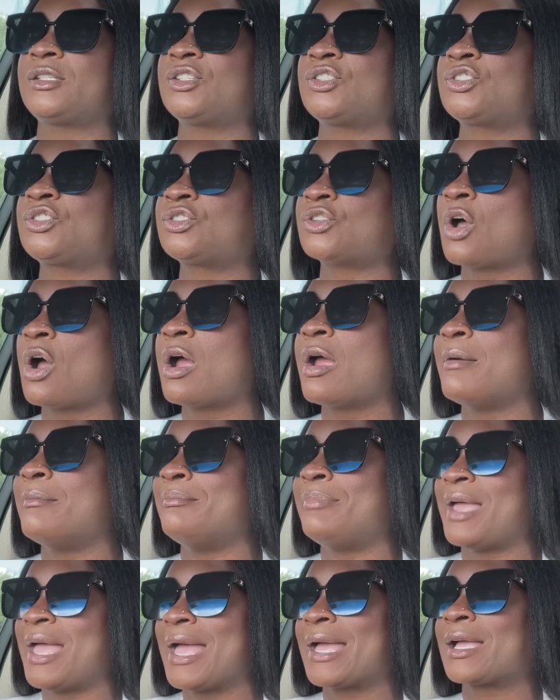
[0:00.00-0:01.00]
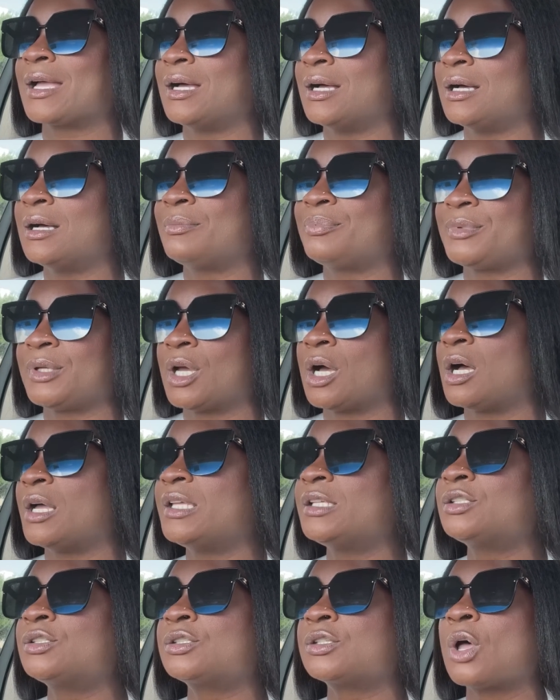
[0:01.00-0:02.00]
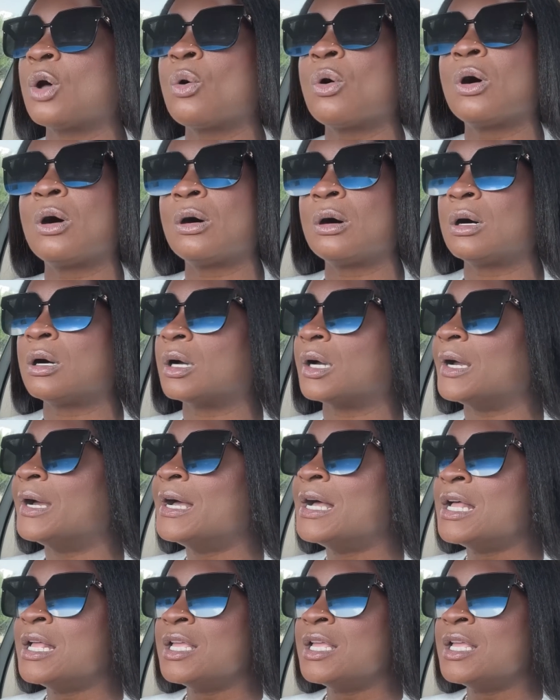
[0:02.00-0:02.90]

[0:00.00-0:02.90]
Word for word: to start back up, y'all. It's so hard.